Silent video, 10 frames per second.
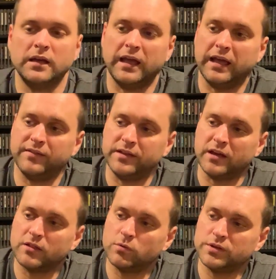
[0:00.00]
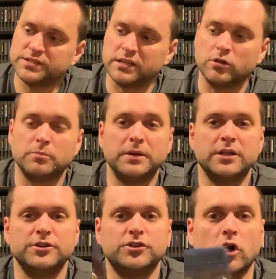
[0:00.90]
and the other one is a little bit
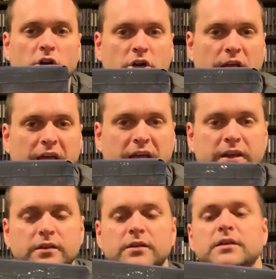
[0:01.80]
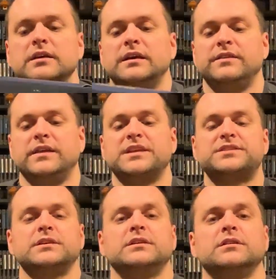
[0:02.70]
of a darker head. And that's
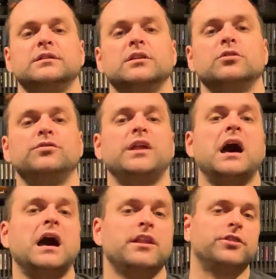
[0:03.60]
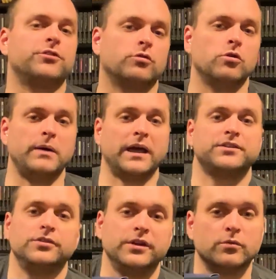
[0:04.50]
a little nod throwback
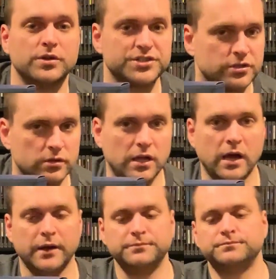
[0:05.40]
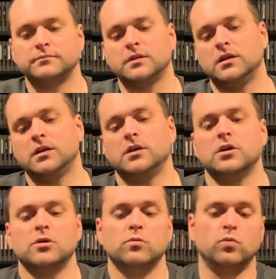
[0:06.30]
to the original line,
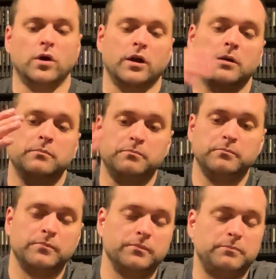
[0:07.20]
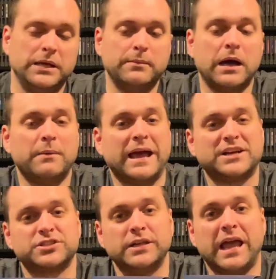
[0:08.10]
where Bebop
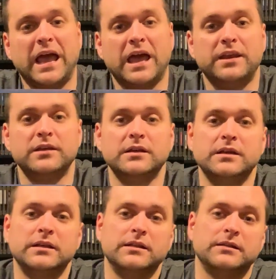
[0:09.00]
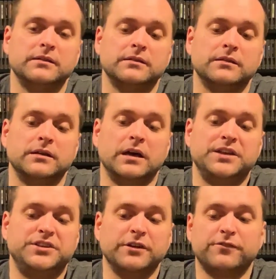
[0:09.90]
actually had a
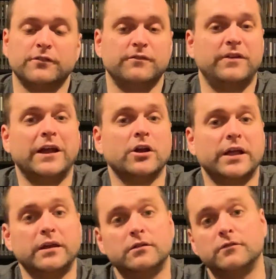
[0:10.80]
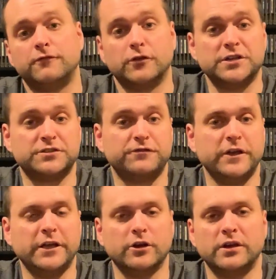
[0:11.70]
different variant for his
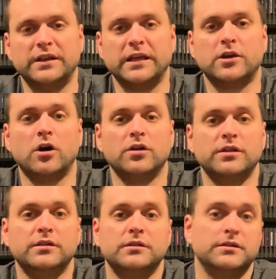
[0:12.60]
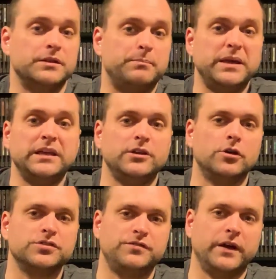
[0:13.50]
figure, and they called it the pink
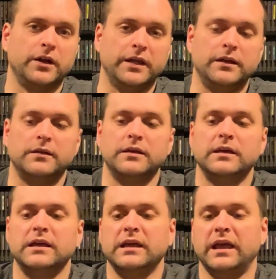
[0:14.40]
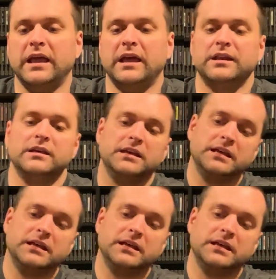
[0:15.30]
nose variant. And